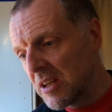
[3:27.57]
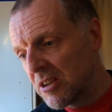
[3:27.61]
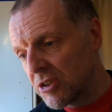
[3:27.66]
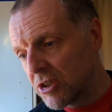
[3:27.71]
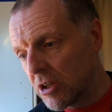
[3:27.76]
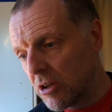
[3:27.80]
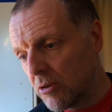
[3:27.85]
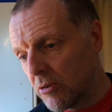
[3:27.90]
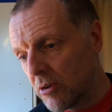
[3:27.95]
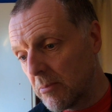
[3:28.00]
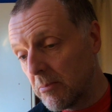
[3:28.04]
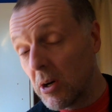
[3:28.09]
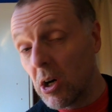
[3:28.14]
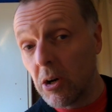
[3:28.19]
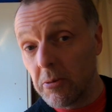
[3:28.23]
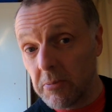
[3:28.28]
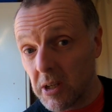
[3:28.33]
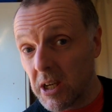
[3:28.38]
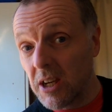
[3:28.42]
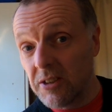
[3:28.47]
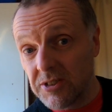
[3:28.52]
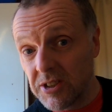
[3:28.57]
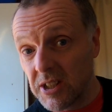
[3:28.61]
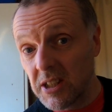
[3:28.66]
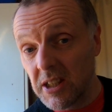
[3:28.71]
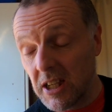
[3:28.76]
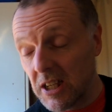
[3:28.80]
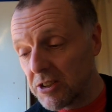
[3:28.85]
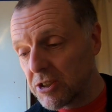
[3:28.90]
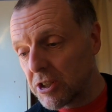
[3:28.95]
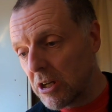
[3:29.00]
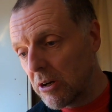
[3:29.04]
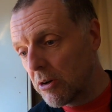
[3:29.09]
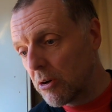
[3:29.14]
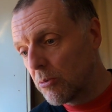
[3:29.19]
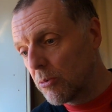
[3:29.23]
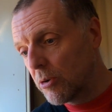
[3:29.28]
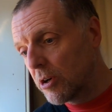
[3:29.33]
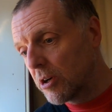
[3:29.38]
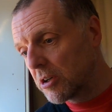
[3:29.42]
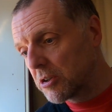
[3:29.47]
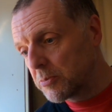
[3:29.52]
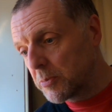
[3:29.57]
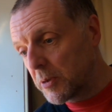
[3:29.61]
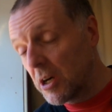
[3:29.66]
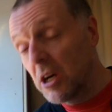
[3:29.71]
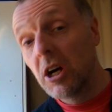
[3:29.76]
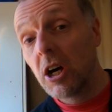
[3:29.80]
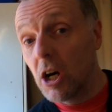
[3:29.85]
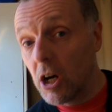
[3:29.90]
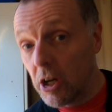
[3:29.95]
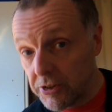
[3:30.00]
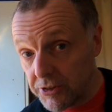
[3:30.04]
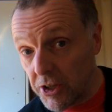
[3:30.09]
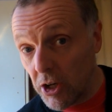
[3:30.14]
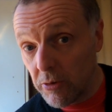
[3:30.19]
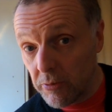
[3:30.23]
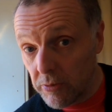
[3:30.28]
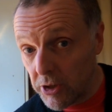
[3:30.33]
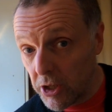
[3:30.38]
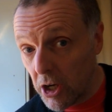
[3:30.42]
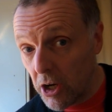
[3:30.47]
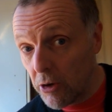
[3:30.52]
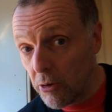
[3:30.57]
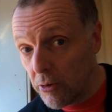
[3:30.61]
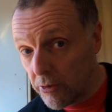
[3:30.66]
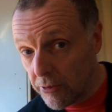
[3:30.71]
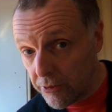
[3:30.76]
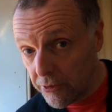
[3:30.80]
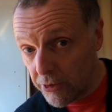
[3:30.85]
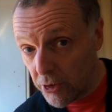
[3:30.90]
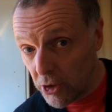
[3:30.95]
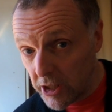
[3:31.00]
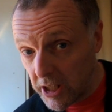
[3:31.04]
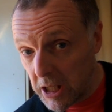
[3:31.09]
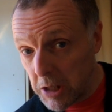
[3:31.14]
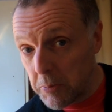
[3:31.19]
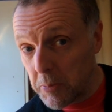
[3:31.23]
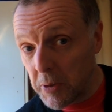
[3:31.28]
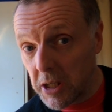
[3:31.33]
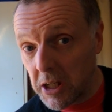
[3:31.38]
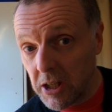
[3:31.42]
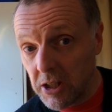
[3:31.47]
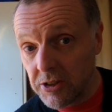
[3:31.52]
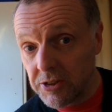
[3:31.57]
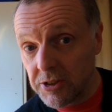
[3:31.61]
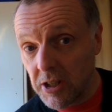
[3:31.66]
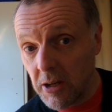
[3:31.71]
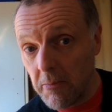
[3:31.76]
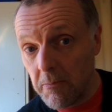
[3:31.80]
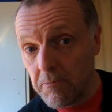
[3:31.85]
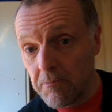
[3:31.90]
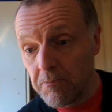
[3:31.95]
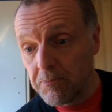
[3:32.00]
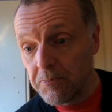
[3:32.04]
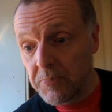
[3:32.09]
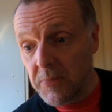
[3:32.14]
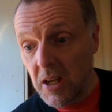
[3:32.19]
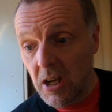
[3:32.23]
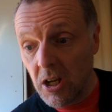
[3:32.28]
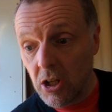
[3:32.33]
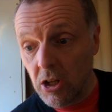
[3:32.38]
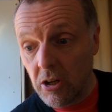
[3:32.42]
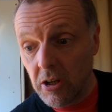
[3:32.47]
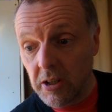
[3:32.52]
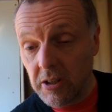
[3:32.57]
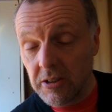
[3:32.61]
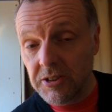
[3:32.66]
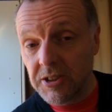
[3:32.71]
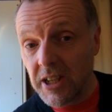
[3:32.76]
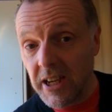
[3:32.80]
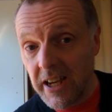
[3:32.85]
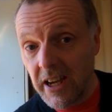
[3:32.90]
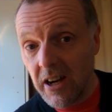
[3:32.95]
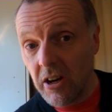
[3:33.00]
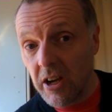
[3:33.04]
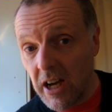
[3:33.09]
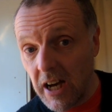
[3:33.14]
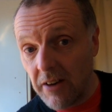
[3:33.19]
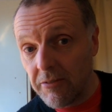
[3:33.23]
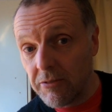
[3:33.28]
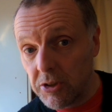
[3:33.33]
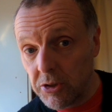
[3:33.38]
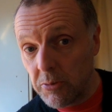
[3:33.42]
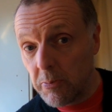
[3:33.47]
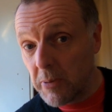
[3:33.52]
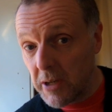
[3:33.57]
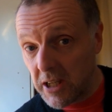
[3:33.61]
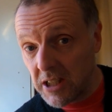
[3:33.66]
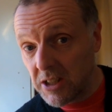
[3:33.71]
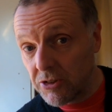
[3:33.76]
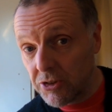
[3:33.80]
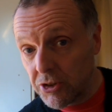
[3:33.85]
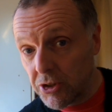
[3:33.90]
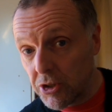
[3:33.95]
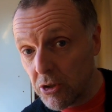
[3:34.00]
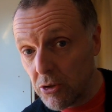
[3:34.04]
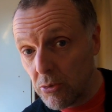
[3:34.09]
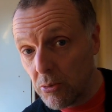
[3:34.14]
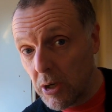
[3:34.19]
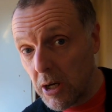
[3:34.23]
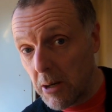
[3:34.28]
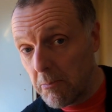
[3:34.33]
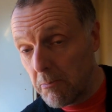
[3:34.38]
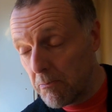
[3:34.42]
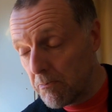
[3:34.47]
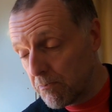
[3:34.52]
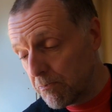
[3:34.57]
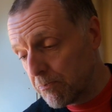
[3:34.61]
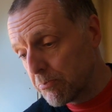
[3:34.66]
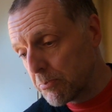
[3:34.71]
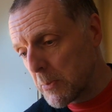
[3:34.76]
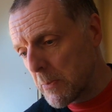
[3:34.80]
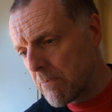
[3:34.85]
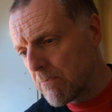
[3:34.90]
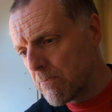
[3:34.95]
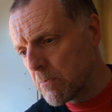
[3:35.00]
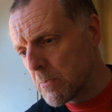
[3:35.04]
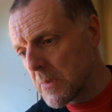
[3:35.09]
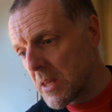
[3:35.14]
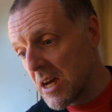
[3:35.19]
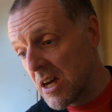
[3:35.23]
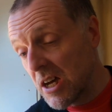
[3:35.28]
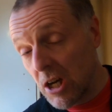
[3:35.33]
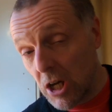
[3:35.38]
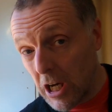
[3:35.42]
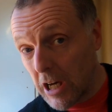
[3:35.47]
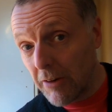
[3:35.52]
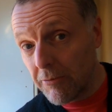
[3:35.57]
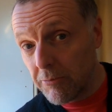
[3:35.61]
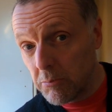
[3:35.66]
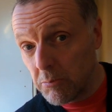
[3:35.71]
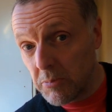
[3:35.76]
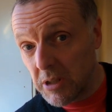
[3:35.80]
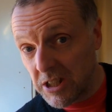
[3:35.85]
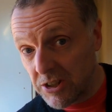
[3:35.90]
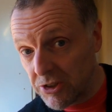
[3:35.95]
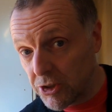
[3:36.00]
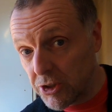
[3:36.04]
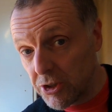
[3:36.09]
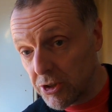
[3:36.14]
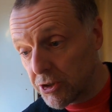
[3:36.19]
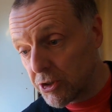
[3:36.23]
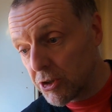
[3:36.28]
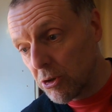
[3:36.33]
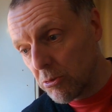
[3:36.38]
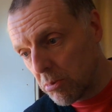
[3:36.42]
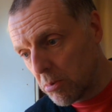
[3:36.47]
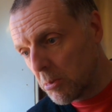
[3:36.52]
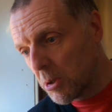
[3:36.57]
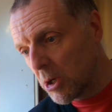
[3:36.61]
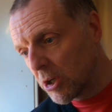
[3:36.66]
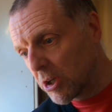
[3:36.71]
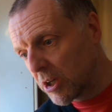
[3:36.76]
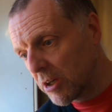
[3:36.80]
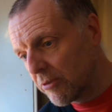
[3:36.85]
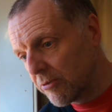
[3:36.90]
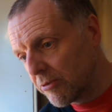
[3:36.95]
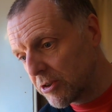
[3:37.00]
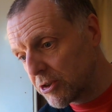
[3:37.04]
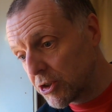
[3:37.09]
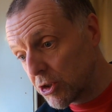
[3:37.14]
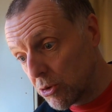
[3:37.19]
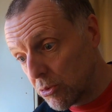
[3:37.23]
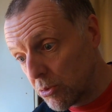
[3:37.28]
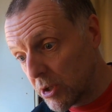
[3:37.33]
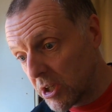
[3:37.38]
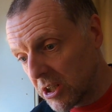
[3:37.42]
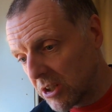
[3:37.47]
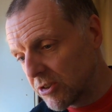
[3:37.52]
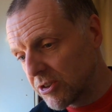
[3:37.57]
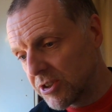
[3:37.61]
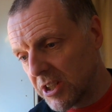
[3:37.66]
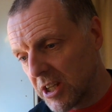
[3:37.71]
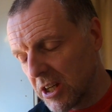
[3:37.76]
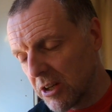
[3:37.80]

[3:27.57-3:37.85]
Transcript: So I'm guessing that's how it works, but I don't know fully because, like I say, I haven't been to the supermarket for 2 weeks